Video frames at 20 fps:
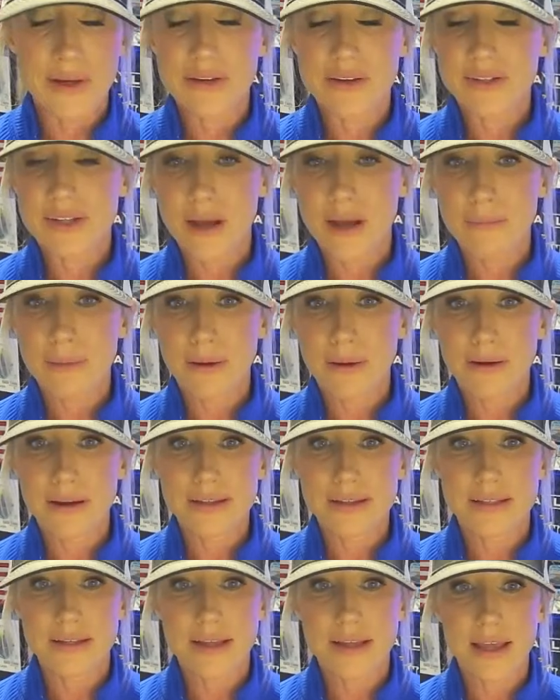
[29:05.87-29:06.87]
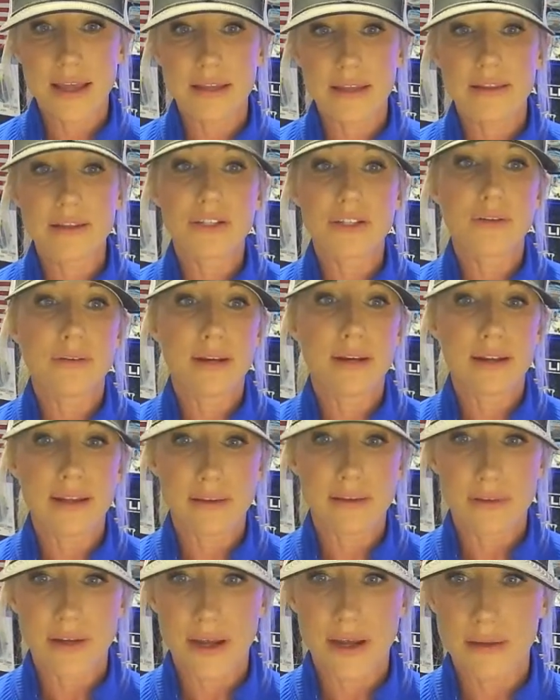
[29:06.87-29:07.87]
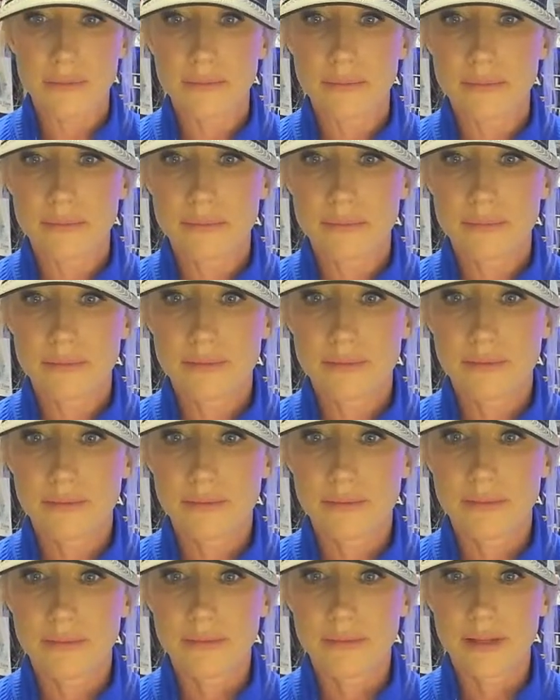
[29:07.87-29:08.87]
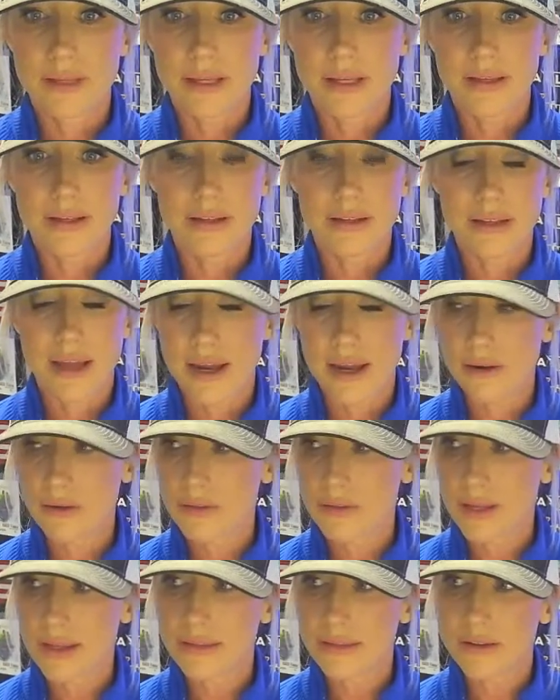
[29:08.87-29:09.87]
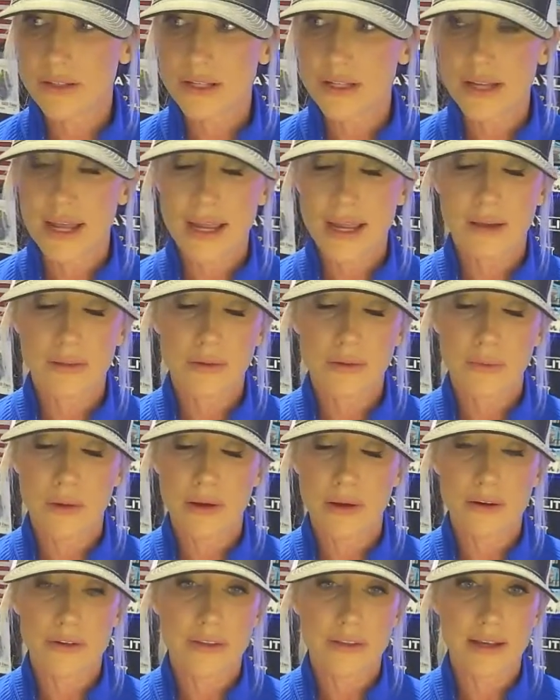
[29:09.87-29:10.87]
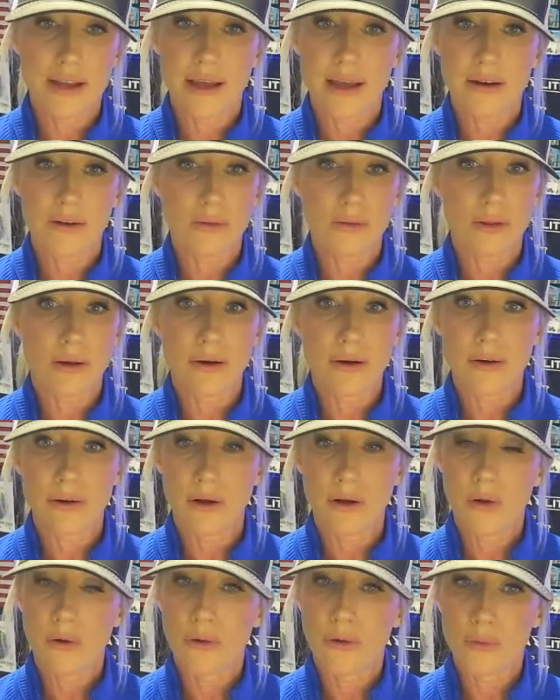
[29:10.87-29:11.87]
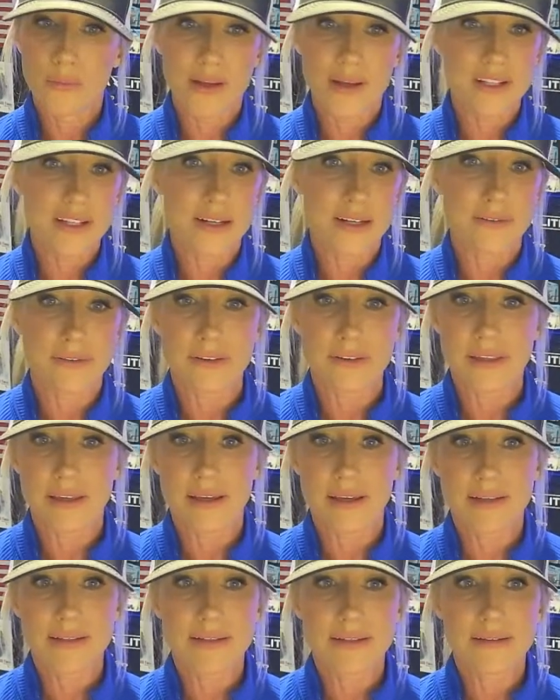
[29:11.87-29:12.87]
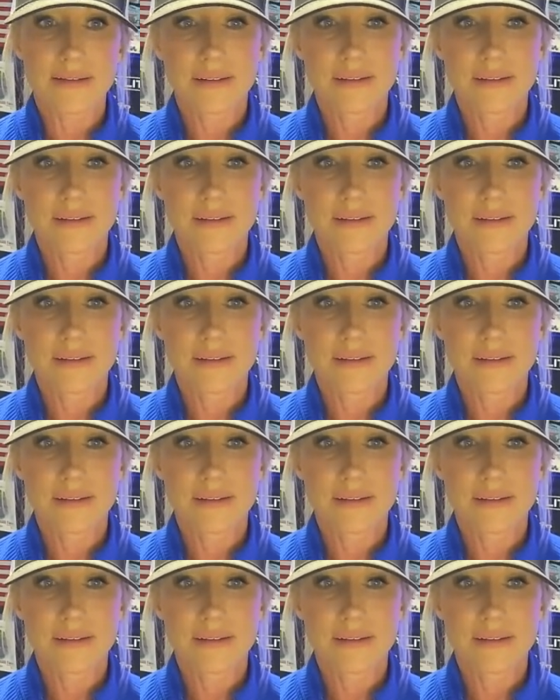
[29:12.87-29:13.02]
you stop learning is the day that you need to give it up. And I don't think there's a day on the water that I don't learn a whole bunch of different things.